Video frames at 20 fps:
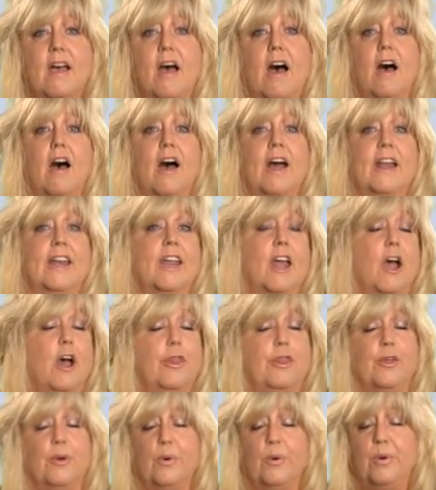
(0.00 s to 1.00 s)
on
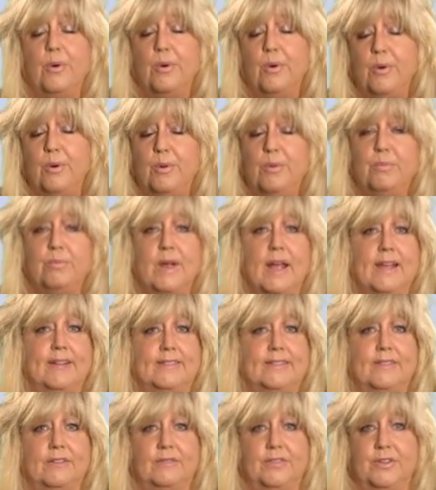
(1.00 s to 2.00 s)
the whole
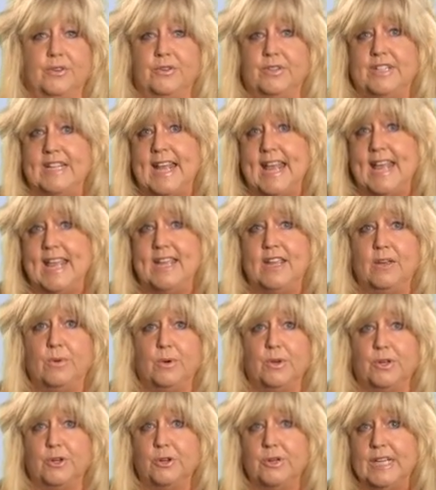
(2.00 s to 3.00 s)
rest of your day or
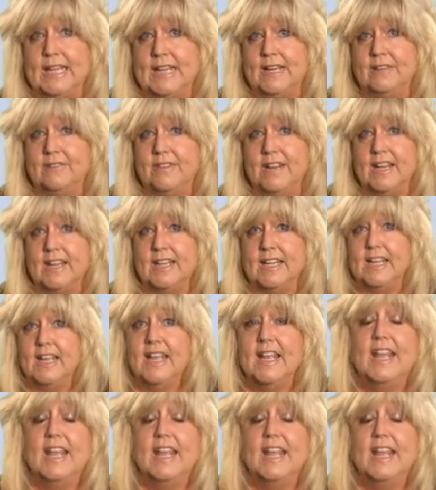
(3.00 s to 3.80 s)
your evening.